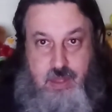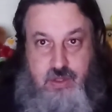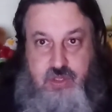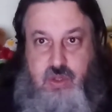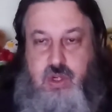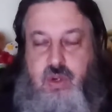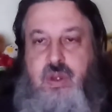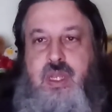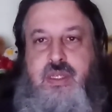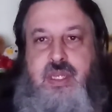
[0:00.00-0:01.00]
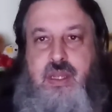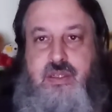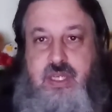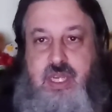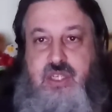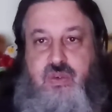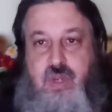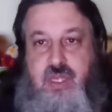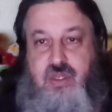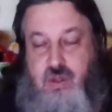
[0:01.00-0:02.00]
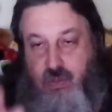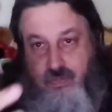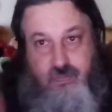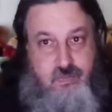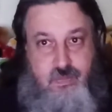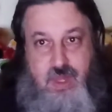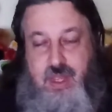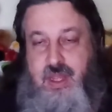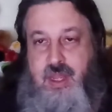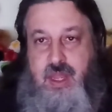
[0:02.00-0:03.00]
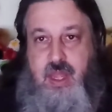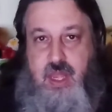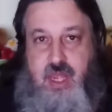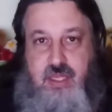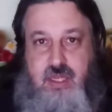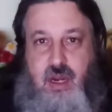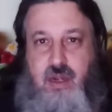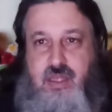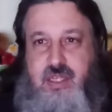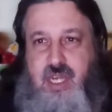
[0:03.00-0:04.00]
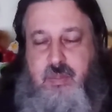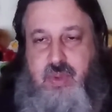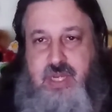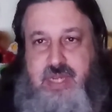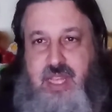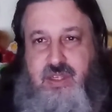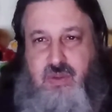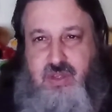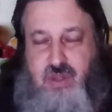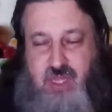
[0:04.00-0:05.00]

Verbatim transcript: scooter is an LCD screen, so it's hard to see it in bright daylight. So I thought,